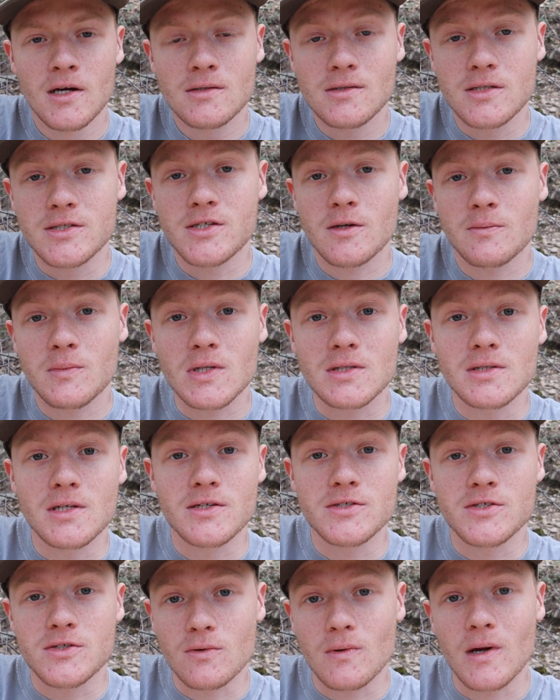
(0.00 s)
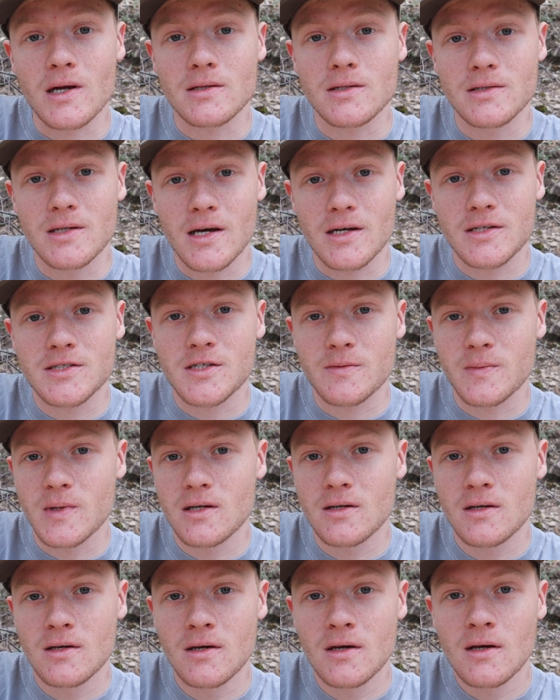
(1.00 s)
to something that is directly next to
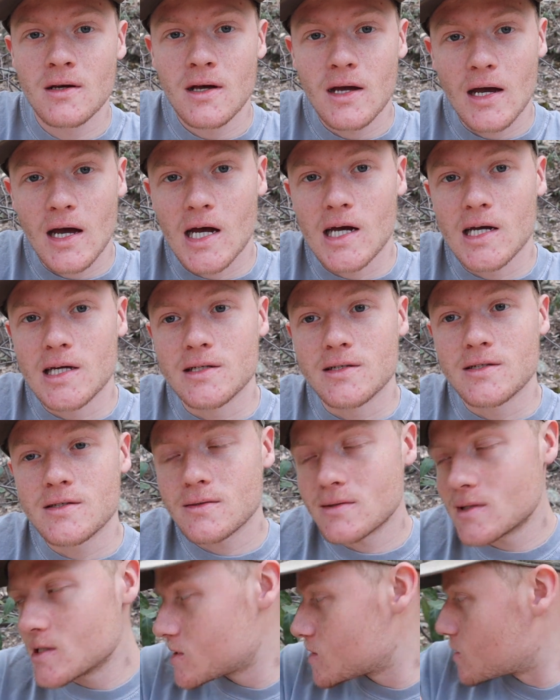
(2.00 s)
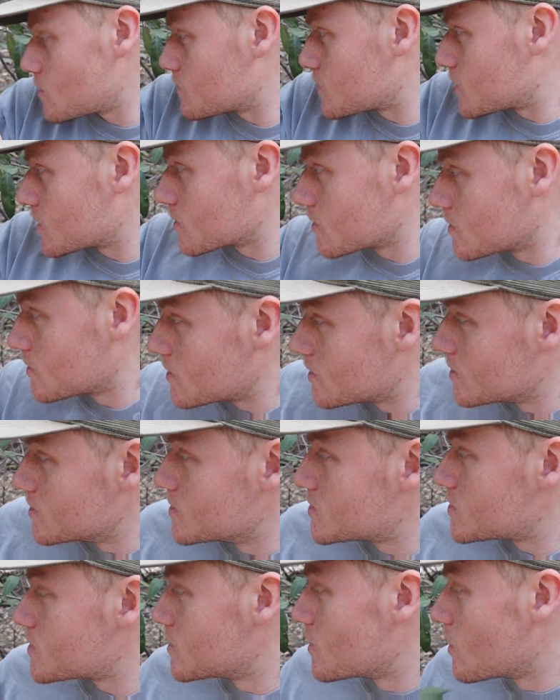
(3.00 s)
me. And this something
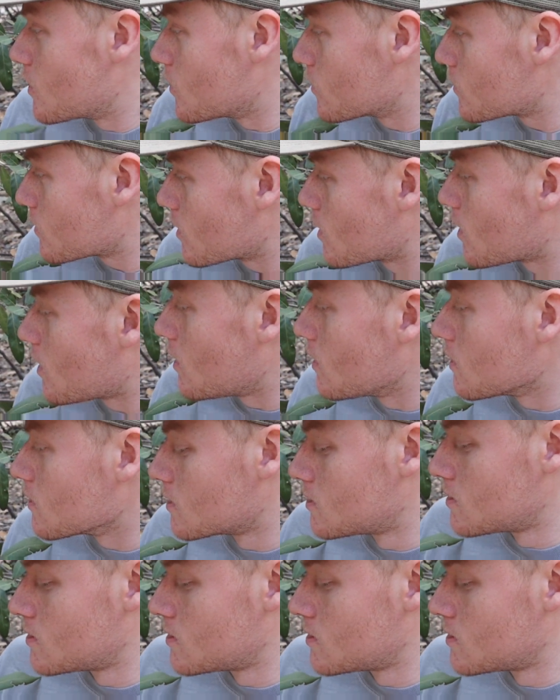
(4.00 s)
is an oak gall.